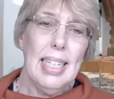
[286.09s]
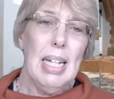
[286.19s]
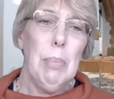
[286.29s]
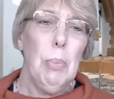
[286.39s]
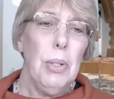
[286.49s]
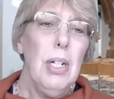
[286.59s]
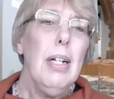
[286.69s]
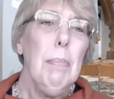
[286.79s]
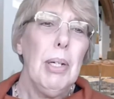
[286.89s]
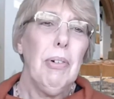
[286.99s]
But wouldn't it
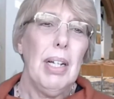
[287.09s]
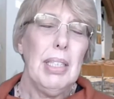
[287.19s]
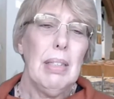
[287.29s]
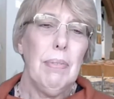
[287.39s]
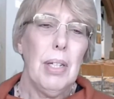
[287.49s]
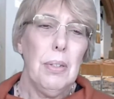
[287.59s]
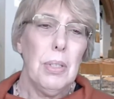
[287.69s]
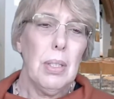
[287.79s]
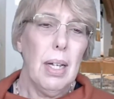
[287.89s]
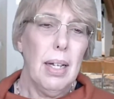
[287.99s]
be great if
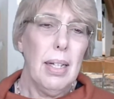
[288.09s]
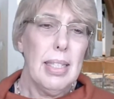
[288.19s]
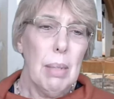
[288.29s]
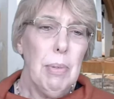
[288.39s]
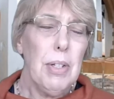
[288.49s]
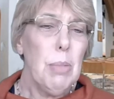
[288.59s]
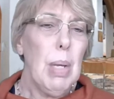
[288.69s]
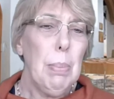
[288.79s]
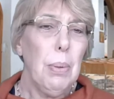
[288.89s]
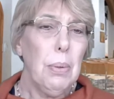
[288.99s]
those some of those
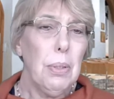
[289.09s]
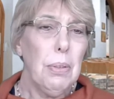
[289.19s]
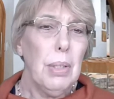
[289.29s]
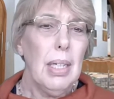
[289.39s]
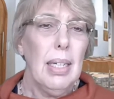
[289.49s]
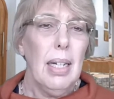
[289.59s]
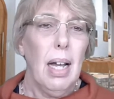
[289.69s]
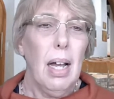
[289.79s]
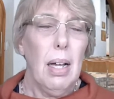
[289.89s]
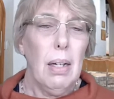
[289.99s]
people could
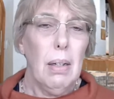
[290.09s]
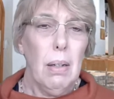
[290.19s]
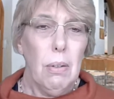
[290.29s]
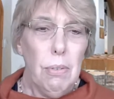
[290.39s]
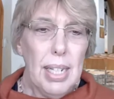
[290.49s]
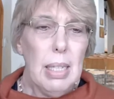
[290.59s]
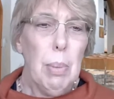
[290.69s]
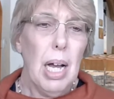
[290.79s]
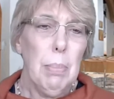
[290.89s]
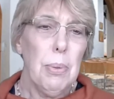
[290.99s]
read the
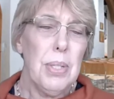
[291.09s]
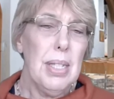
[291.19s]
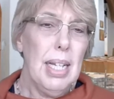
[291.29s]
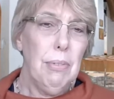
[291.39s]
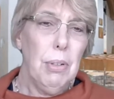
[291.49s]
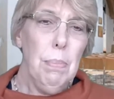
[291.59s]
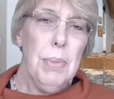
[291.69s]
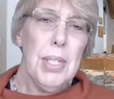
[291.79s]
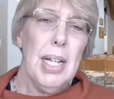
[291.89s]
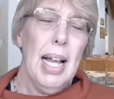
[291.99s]
Bibles in their
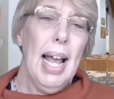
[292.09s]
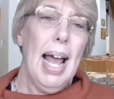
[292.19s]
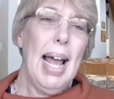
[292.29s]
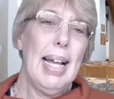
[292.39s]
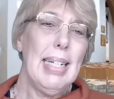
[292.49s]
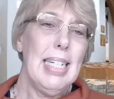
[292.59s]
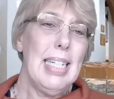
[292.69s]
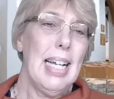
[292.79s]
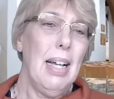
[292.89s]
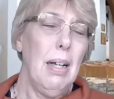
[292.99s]
rooms
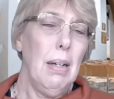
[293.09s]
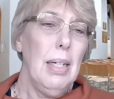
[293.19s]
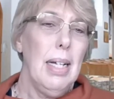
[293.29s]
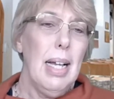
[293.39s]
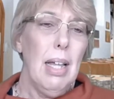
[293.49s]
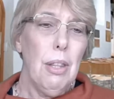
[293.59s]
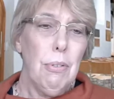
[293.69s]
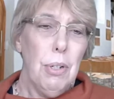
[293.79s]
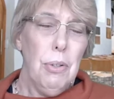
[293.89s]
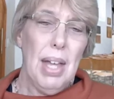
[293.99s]
and
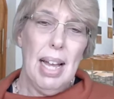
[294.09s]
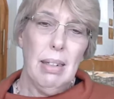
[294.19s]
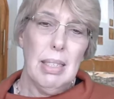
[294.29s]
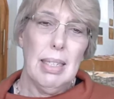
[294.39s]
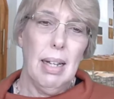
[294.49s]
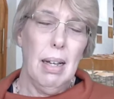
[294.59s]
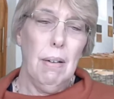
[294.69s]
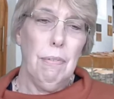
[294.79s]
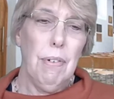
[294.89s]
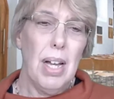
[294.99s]
through that
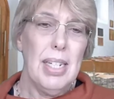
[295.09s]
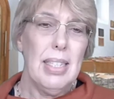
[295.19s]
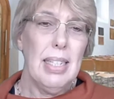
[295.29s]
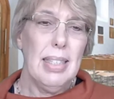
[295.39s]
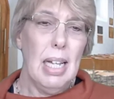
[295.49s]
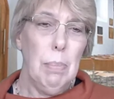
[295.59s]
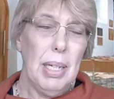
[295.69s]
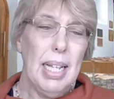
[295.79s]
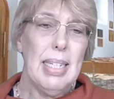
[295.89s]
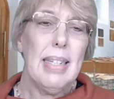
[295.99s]
find that they
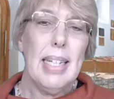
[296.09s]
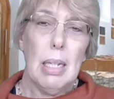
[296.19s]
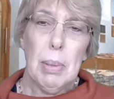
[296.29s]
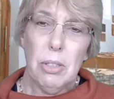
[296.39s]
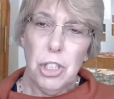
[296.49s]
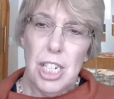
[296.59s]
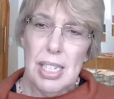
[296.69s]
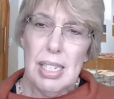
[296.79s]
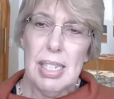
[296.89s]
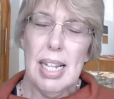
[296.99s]
begin to think about
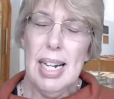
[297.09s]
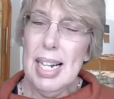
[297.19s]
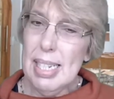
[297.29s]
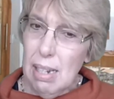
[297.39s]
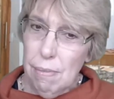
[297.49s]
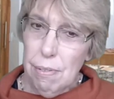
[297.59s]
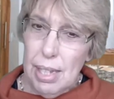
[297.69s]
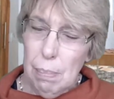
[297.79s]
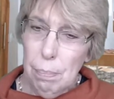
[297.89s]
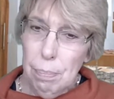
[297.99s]
Jesus and his love for
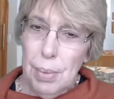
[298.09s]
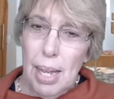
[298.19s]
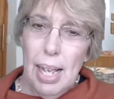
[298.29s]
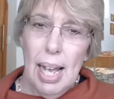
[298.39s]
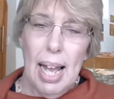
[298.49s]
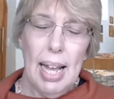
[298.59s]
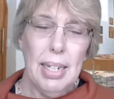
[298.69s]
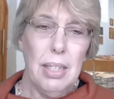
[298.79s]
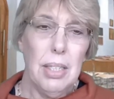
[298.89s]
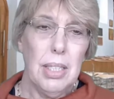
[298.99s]
them,
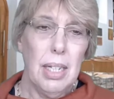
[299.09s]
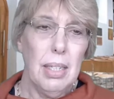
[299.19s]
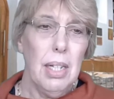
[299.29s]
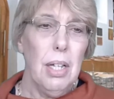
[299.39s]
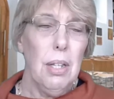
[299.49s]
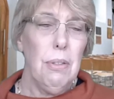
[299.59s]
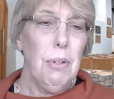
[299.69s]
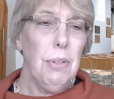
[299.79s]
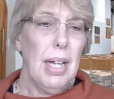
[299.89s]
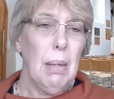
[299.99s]
and
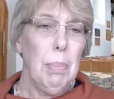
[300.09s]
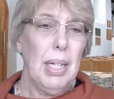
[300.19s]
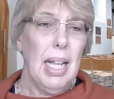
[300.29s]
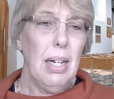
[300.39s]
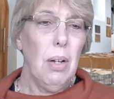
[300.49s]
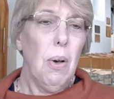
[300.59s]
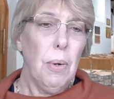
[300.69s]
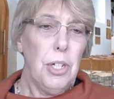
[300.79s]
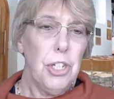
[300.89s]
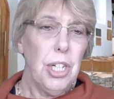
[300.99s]
through that begin
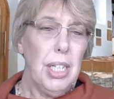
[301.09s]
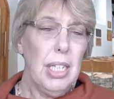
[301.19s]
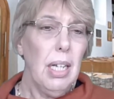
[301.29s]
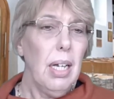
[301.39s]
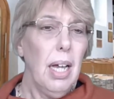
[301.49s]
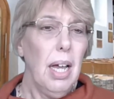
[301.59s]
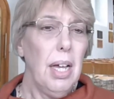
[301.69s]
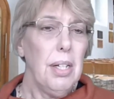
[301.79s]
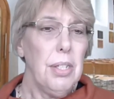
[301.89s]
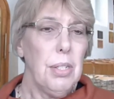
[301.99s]
on a journey
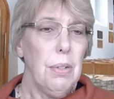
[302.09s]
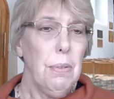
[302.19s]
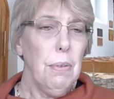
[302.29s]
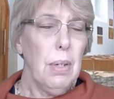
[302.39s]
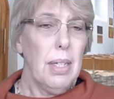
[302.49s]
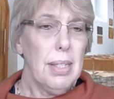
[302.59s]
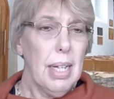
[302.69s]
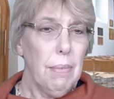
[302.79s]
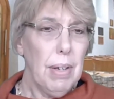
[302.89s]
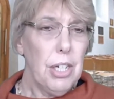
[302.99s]
to
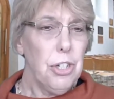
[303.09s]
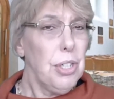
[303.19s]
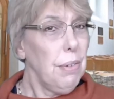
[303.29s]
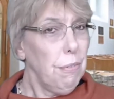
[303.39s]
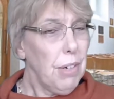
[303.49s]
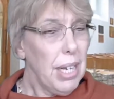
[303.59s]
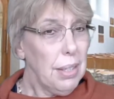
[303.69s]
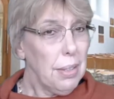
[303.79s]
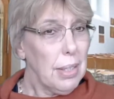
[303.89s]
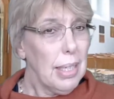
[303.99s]
salvation and faith.